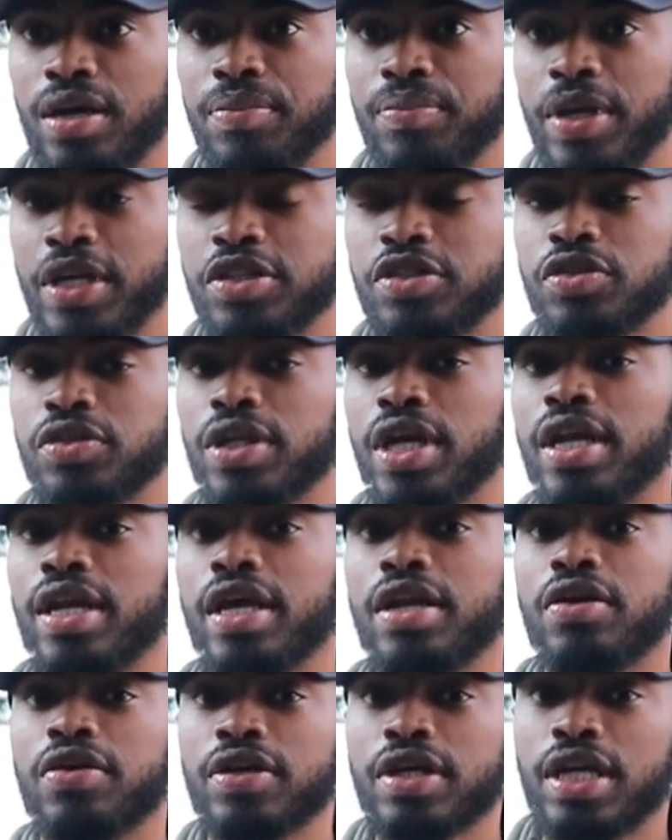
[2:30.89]
make sure that
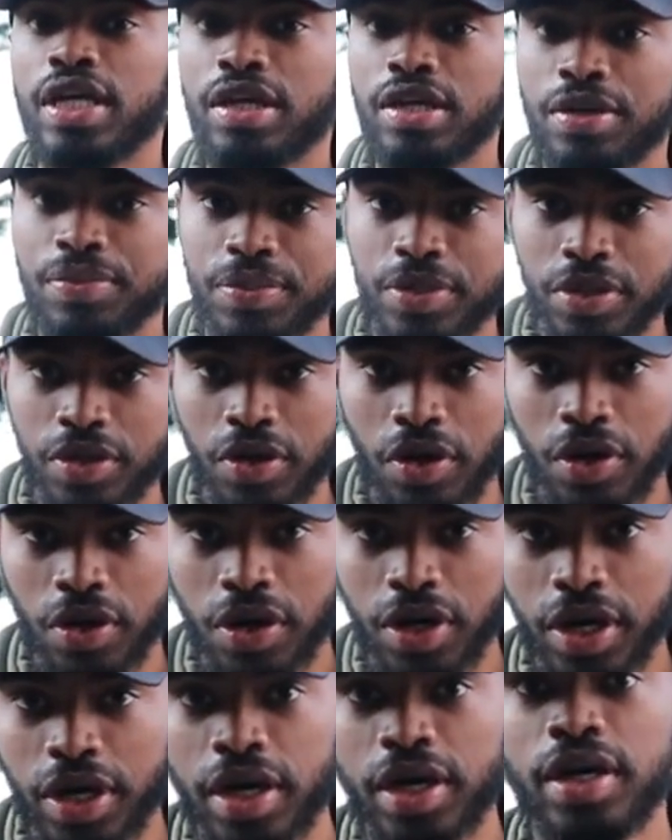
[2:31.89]
they don't heat up the
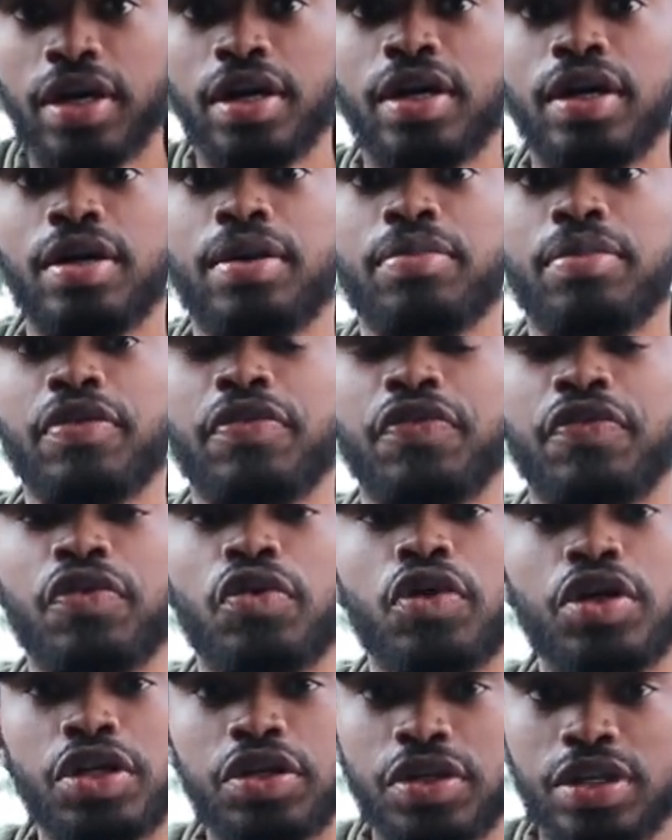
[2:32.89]
car
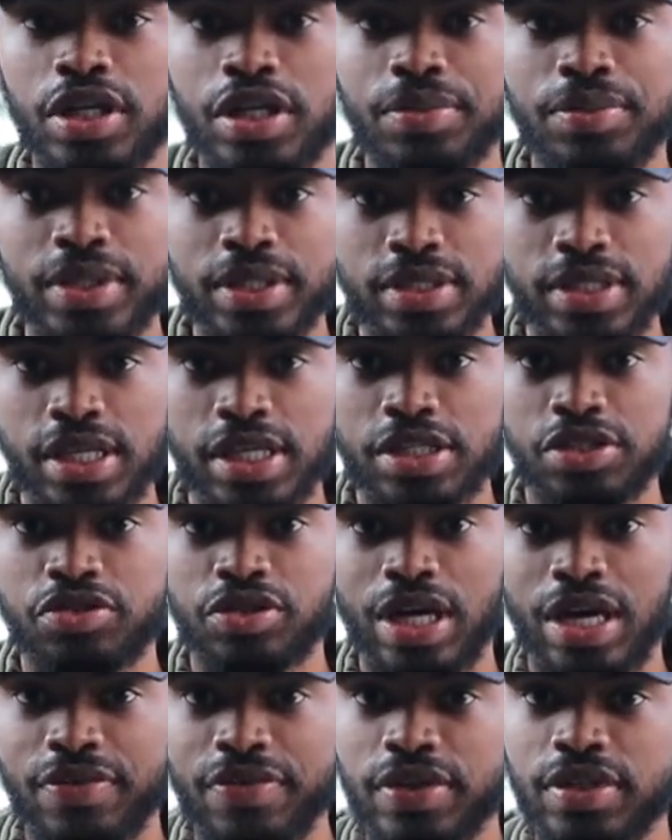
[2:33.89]
before you come and test
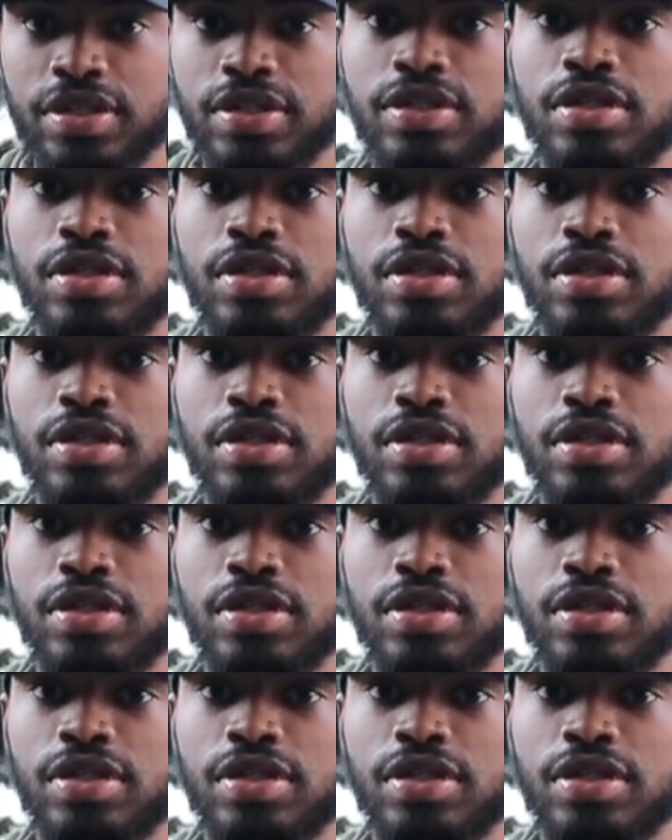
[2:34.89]
drive it.